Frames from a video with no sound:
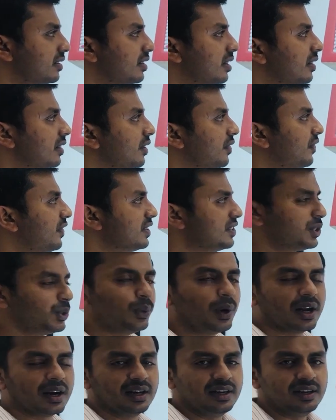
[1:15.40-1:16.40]
The first
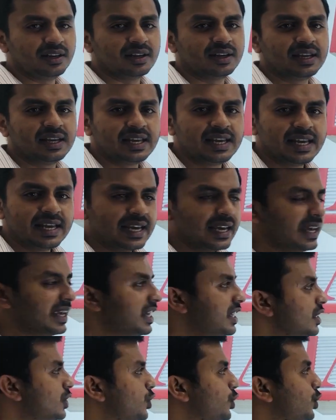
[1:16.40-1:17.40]
one
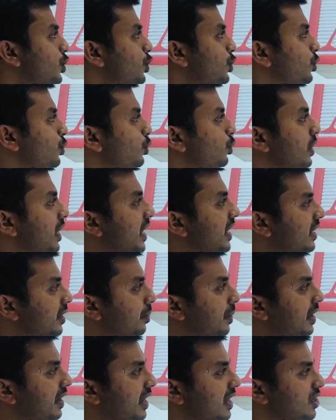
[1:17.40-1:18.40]
is to
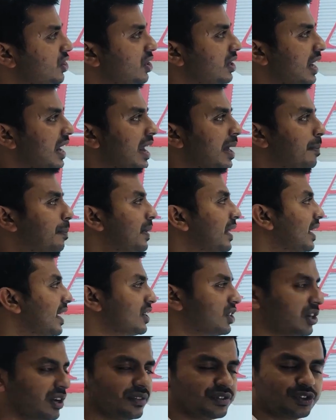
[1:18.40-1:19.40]
interpretation and
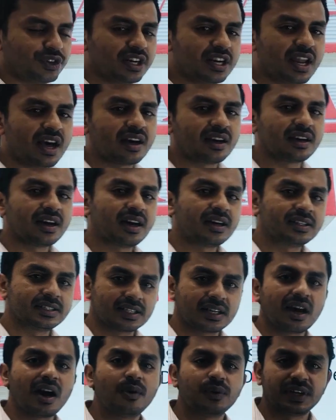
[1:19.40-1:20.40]
application of Sri Lanka
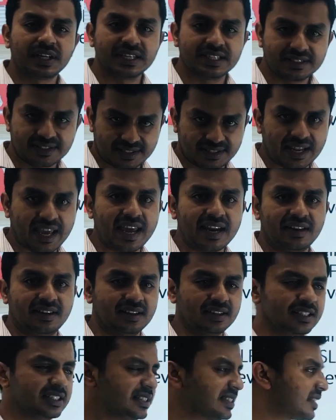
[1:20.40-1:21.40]
accounting
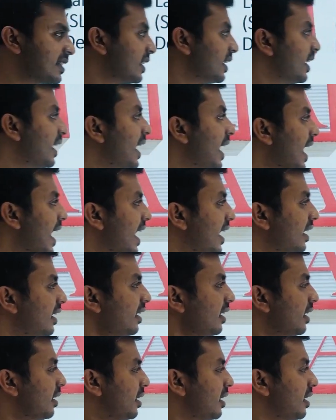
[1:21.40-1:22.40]
standards
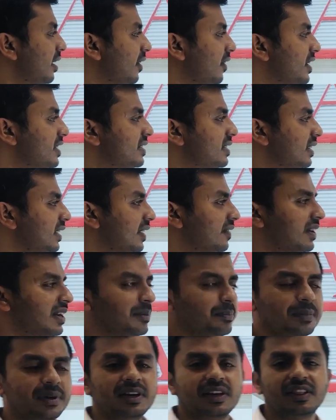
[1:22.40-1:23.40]
and recent
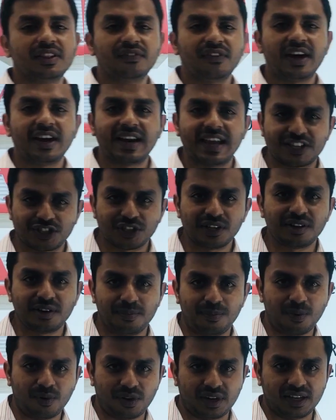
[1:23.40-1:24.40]
development in the financial
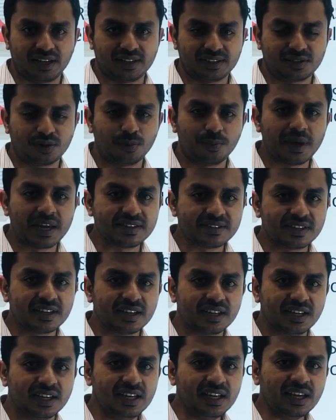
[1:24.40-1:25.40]
reporting. So
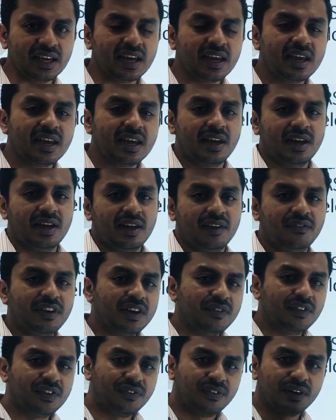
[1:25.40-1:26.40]
basically,
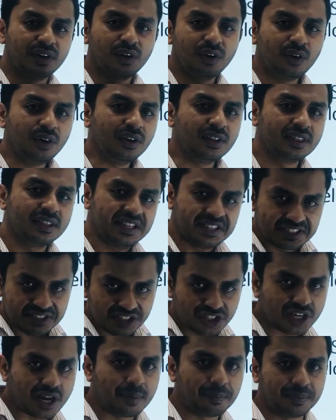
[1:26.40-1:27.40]
when we follow this
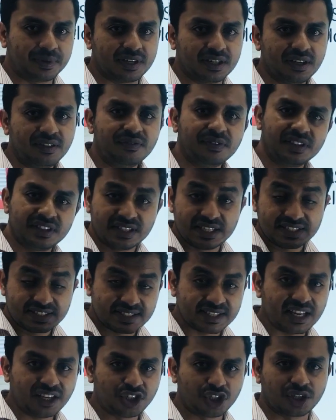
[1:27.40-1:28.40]
chapter with this
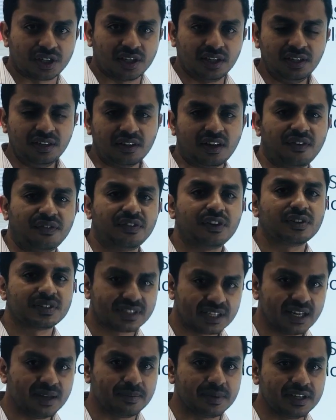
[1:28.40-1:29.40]
section of your
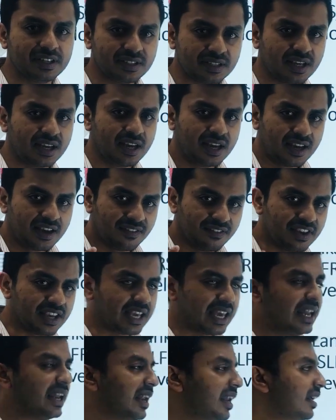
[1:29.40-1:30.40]
syllabus, we
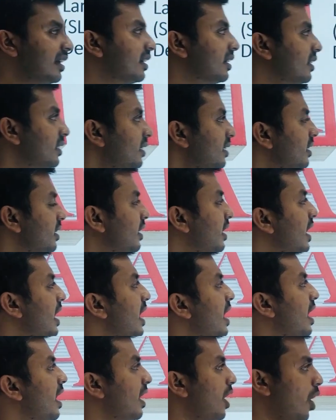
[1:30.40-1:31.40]
can learn
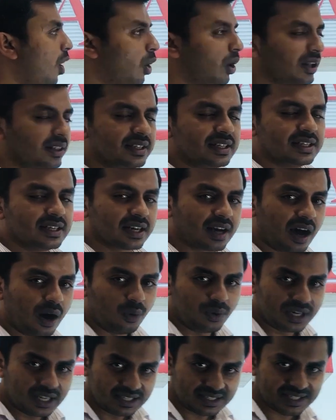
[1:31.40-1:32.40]
all the
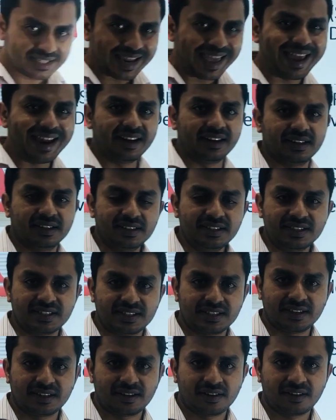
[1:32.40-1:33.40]
accounting
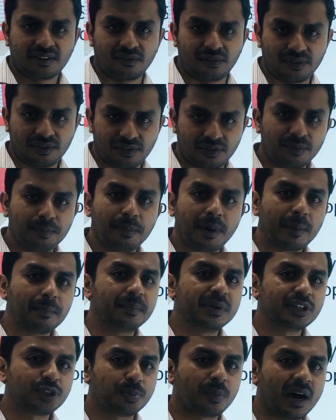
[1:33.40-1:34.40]
standards
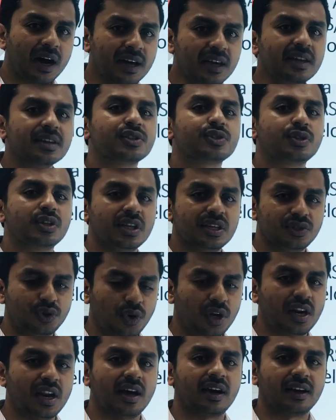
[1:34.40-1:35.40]
published by CS
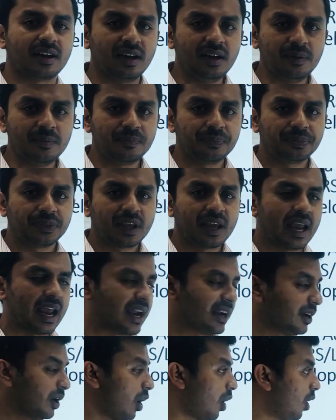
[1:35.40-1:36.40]
Sri Lanka,
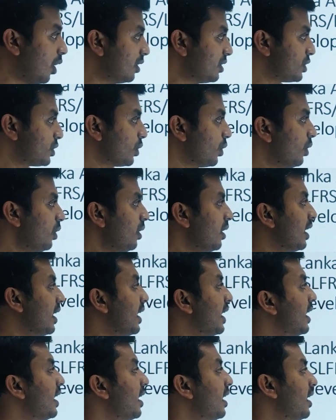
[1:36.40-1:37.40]
and also
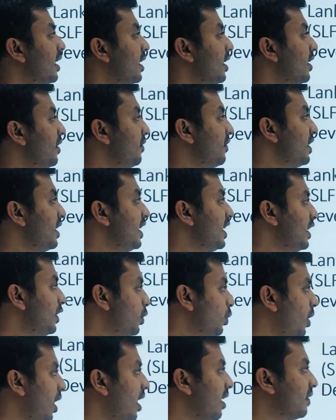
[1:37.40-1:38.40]
we need
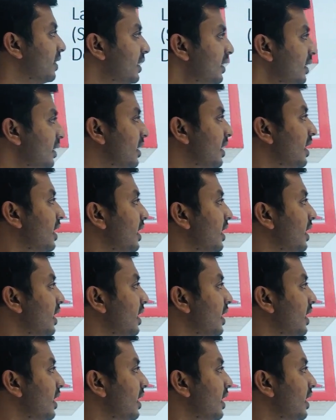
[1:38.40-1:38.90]
to cover